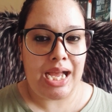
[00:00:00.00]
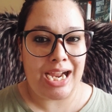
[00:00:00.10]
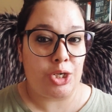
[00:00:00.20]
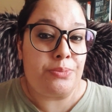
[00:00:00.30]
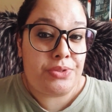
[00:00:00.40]

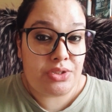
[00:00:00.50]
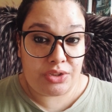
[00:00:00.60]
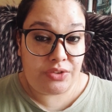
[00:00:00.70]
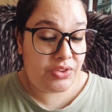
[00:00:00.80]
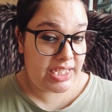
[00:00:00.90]
and
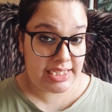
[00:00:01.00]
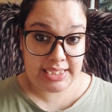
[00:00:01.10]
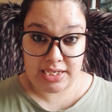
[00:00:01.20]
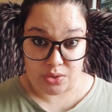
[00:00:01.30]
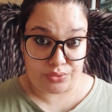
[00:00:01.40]
observe things
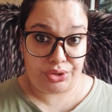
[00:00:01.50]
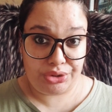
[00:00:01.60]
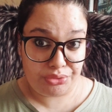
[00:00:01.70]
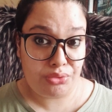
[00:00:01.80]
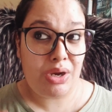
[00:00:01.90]
around
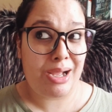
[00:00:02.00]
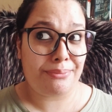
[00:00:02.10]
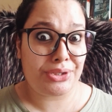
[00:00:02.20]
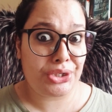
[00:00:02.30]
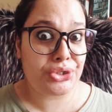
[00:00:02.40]
you. I'm
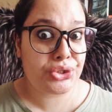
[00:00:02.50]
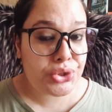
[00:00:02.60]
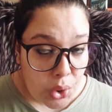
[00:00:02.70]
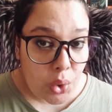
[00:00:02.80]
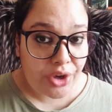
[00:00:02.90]
pretty
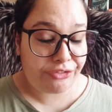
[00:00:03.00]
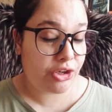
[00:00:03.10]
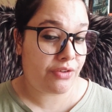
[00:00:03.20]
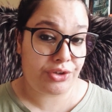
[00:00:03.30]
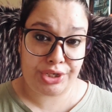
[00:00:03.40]
sure if you
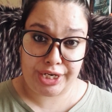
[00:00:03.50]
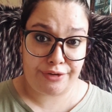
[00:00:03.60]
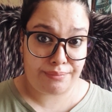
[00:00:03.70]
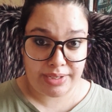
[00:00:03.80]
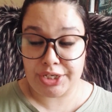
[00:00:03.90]
have a
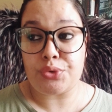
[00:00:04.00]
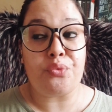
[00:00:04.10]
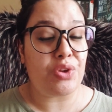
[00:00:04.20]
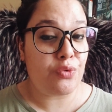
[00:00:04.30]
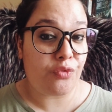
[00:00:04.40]
creative mind, you
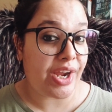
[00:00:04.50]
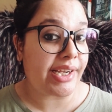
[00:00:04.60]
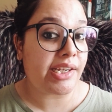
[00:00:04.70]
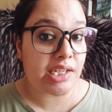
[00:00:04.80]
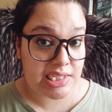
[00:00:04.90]
will
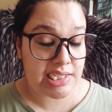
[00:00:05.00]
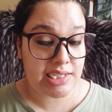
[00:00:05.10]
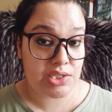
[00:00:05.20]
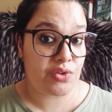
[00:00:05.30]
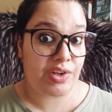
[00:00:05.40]
find tons and
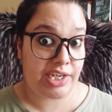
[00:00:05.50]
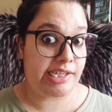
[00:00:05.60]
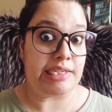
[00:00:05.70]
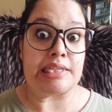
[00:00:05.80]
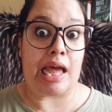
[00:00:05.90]
tons of
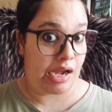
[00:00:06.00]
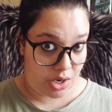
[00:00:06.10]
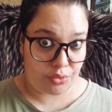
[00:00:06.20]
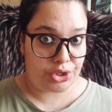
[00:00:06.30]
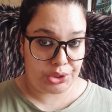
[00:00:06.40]
ideas
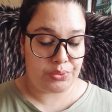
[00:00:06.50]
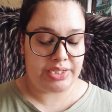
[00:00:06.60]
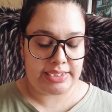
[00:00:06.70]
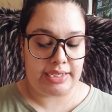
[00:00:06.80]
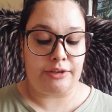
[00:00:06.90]
around you
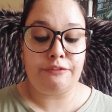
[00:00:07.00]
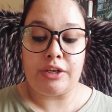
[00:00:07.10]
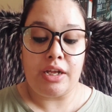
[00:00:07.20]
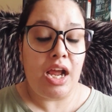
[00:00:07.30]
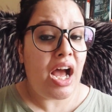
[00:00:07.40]
itself.
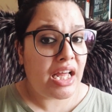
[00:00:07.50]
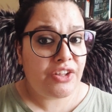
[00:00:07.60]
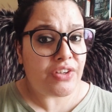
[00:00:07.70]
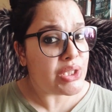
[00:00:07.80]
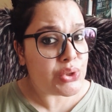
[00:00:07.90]

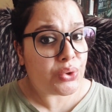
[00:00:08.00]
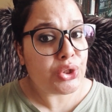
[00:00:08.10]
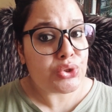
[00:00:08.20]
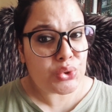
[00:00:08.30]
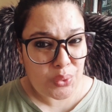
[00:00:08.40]
Otherwise, you
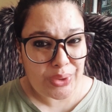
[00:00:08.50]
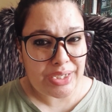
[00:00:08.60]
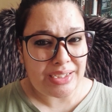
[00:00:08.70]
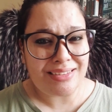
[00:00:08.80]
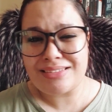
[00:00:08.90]
can
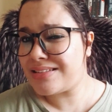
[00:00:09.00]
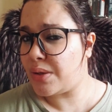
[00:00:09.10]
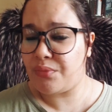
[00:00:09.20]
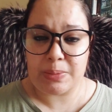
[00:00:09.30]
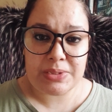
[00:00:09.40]
join
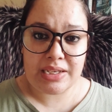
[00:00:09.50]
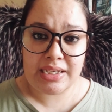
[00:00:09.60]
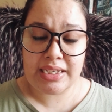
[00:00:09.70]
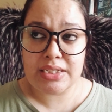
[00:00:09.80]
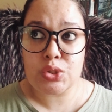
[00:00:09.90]
some
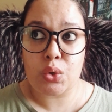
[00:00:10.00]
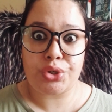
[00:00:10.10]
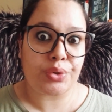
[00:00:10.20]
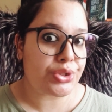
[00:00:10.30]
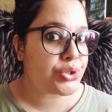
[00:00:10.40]
websites, or
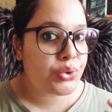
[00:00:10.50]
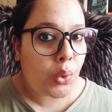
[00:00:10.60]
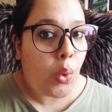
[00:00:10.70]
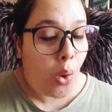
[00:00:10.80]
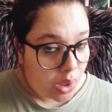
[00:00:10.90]
you can just go
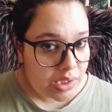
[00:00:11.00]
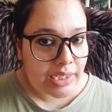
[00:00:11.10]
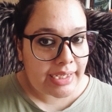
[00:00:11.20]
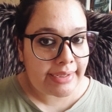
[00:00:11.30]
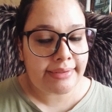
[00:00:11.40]

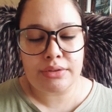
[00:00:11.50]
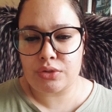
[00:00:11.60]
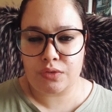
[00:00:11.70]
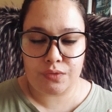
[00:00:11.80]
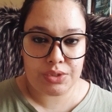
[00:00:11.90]
online and
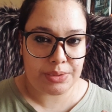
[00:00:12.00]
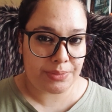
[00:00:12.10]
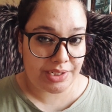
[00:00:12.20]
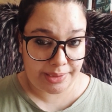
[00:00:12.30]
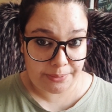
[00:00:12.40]
look for some
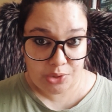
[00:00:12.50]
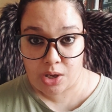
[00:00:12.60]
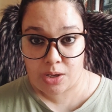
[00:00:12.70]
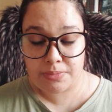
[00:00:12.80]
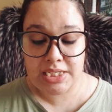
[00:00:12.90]
writing
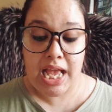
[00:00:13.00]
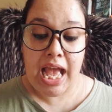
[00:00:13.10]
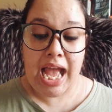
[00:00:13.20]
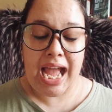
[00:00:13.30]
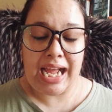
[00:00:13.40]
prompts,
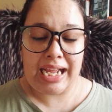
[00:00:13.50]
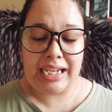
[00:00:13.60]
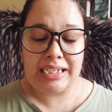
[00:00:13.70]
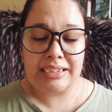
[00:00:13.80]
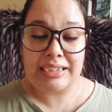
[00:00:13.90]

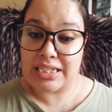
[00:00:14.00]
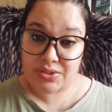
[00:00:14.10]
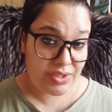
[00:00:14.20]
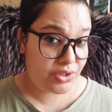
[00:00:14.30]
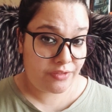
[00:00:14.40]
and that's
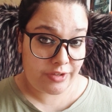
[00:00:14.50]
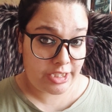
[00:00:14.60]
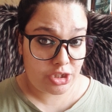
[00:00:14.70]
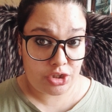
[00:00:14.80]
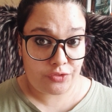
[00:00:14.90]
where you'll
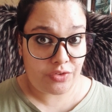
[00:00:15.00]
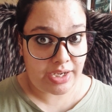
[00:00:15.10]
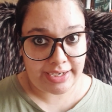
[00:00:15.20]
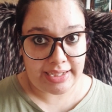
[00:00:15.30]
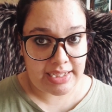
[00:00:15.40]
find a lot of
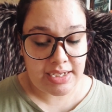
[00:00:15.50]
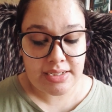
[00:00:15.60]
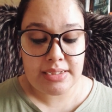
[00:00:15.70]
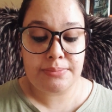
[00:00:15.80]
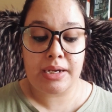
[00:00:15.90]

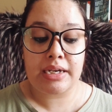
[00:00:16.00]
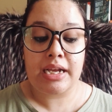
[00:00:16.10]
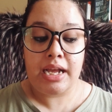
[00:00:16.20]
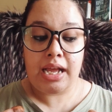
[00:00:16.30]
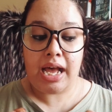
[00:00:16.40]
ideas. But
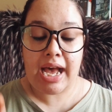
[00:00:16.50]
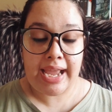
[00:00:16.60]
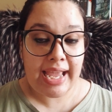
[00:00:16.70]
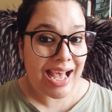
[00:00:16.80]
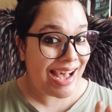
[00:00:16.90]

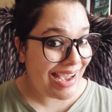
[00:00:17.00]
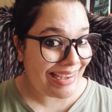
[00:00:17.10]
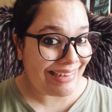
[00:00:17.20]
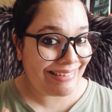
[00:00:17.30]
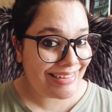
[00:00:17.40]
I
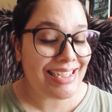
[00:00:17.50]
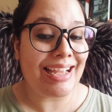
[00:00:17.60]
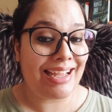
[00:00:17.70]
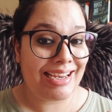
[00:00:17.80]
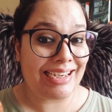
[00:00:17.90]
highly
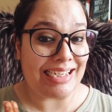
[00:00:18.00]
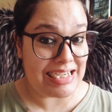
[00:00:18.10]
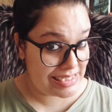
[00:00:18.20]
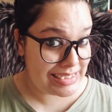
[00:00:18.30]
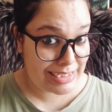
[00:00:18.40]

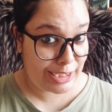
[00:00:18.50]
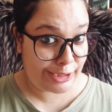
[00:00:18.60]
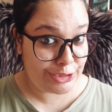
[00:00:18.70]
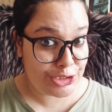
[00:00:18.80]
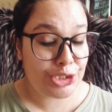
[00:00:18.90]

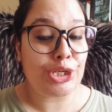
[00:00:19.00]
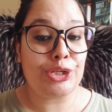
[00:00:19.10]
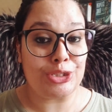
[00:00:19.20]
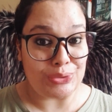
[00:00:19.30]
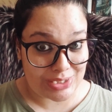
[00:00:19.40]
discourage
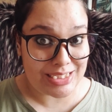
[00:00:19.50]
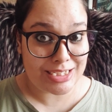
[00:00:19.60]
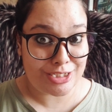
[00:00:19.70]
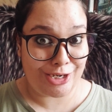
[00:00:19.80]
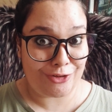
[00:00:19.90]
using
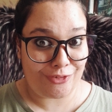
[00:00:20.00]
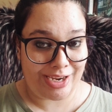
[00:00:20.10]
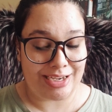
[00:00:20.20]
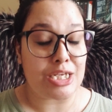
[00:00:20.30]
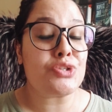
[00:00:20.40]
such kind of
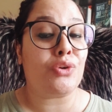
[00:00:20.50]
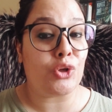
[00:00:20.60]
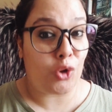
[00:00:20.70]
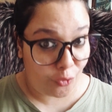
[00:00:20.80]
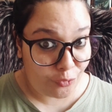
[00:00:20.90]
ideas for
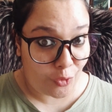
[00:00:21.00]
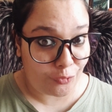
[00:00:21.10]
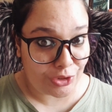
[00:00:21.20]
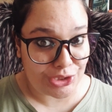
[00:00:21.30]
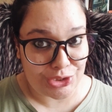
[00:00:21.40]
long form
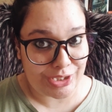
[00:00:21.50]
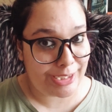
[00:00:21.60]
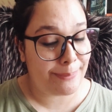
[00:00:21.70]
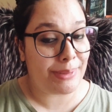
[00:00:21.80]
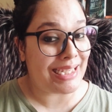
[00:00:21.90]
fiction
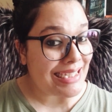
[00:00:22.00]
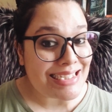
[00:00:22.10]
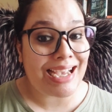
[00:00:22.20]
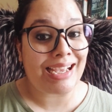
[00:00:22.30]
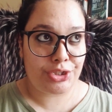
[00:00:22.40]
writing, because
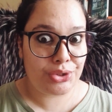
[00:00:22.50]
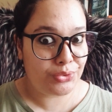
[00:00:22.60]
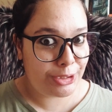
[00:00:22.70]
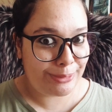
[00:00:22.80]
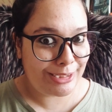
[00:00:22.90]
I
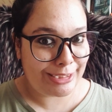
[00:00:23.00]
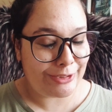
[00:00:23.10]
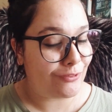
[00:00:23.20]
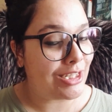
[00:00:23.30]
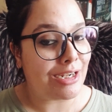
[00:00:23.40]
truly
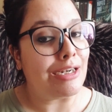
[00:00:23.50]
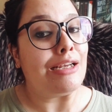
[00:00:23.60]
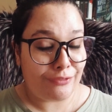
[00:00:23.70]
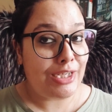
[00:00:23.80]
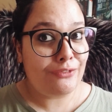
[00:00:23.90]
believe
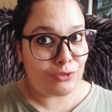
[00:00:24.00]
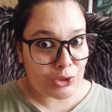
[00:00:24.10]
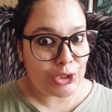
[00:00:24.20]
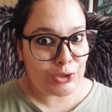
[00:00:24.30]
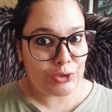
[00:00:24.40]
that while
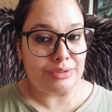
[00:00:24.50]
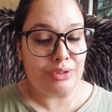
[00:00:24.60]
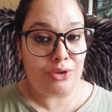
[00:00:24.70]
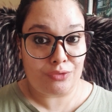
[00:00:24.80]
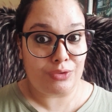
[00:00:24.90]
working on a
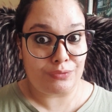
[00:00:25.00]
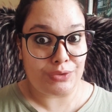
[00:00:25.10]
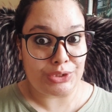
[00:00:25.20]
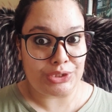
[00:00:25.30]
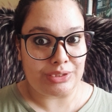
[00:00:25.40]
long form
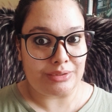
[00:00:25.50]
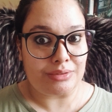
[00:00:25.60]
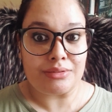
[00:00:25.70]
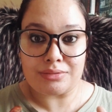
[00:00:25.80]
fiction,